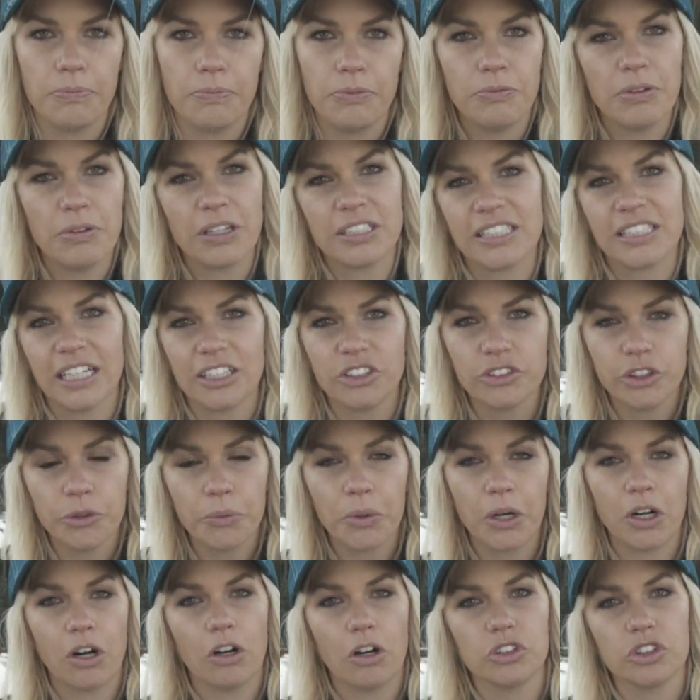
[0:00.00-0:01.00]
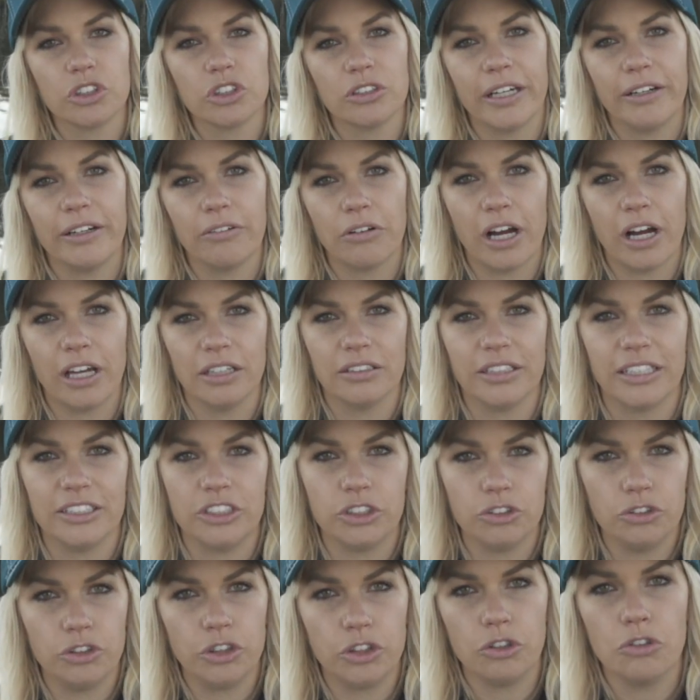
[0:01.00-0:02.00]
Essentially what an ultralight rod lets
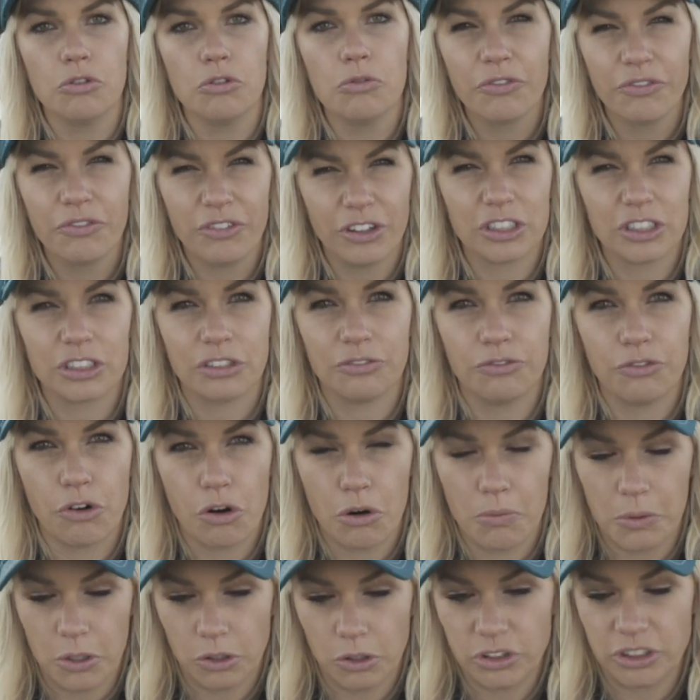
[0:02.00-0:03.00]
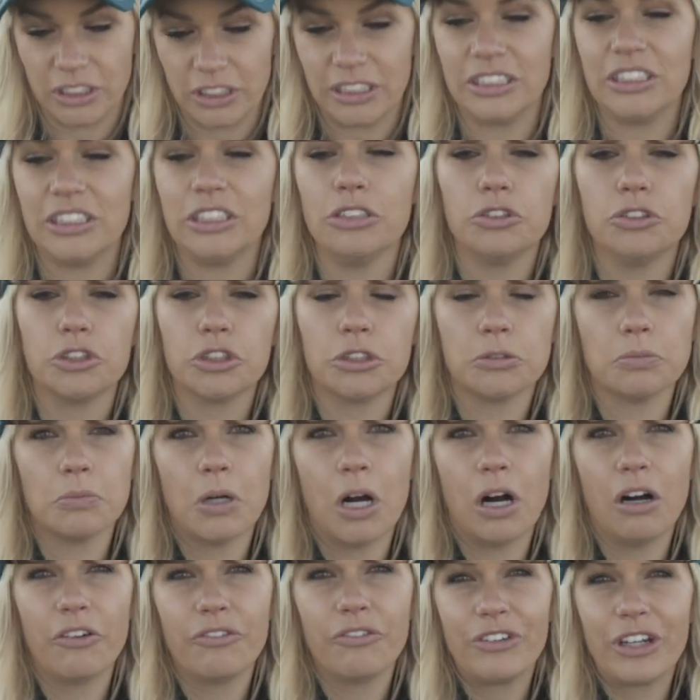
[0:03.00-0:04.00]
you do, first and foremost, is use
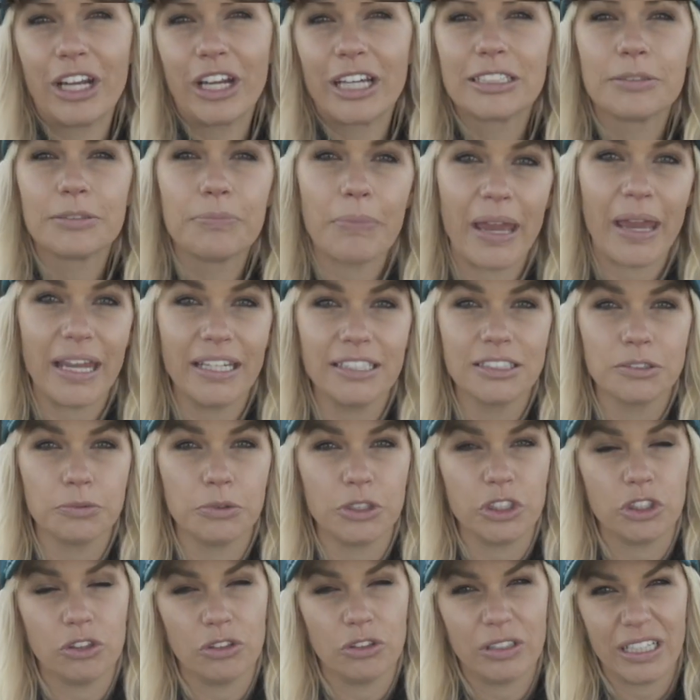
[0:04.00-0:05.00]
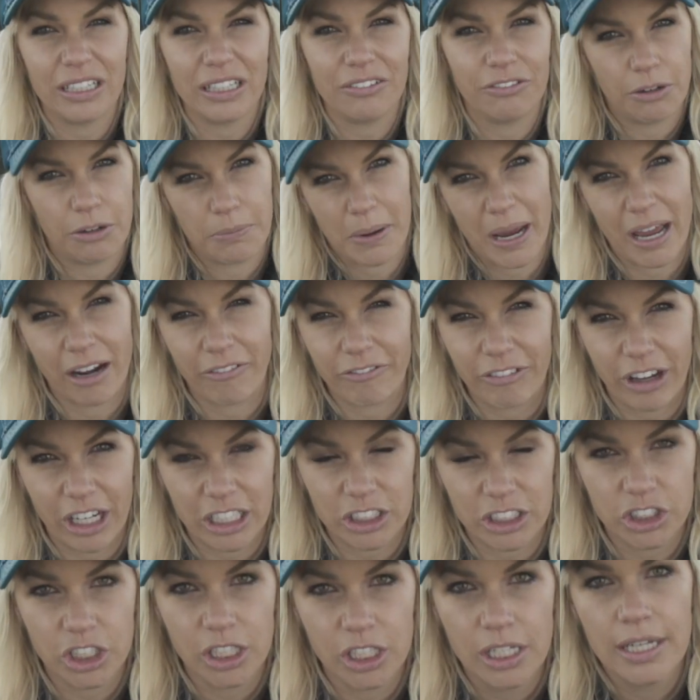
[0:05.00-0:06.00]
small finesse baits, which you need for
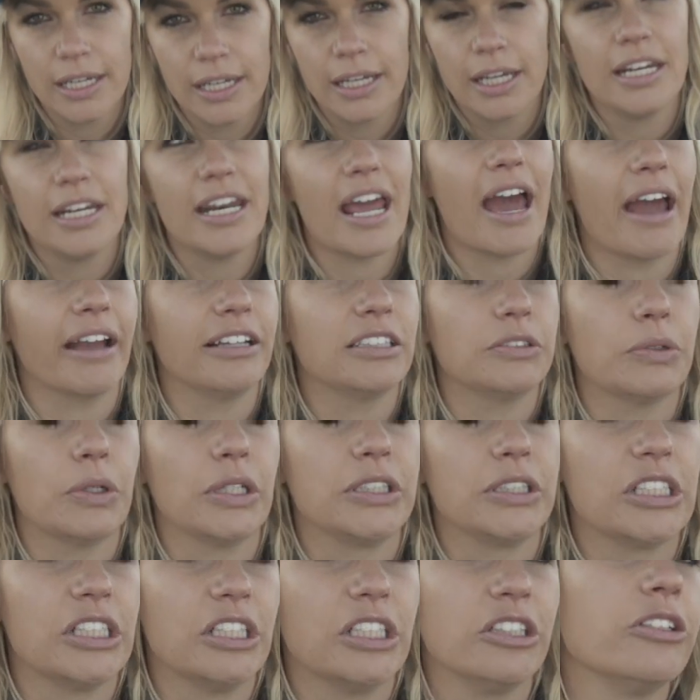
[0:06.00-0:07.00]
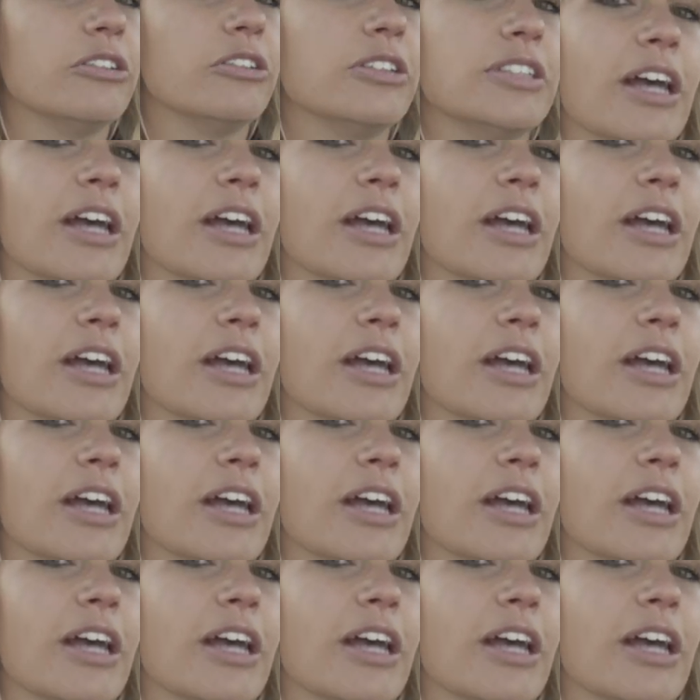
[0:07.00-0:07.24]
panfish. Next, what it's going to do is